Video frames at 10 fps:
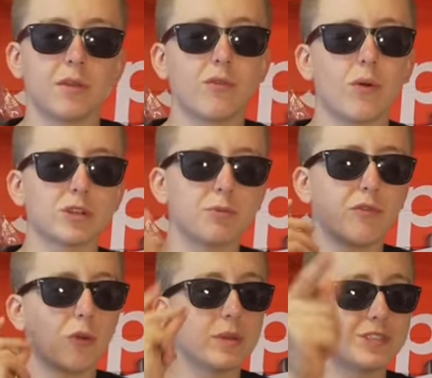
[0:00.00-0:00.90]
And of course,
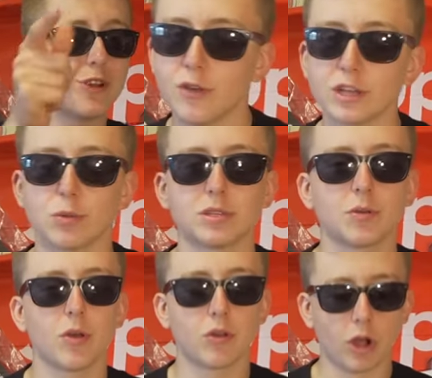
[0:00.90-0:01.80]
before we start, if you guys want
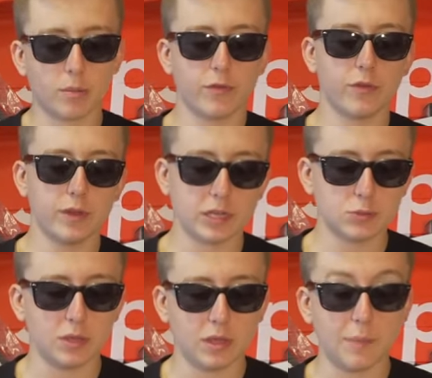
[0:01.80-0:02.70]
some good karma for
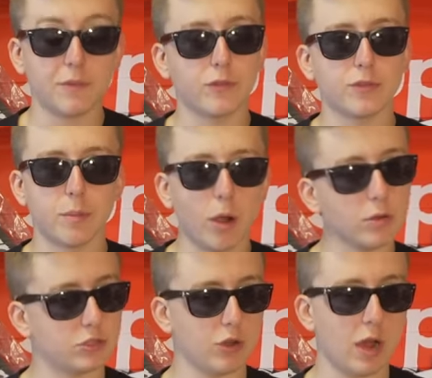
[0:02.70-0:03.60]
next week, I mean for
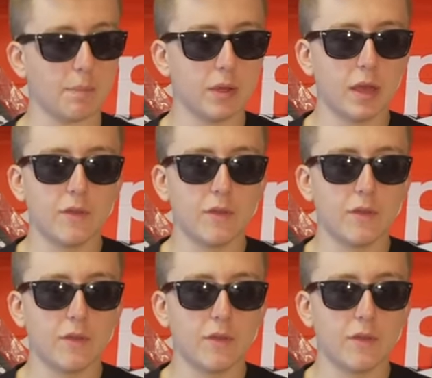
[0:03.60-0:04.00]
tomorrow's drop,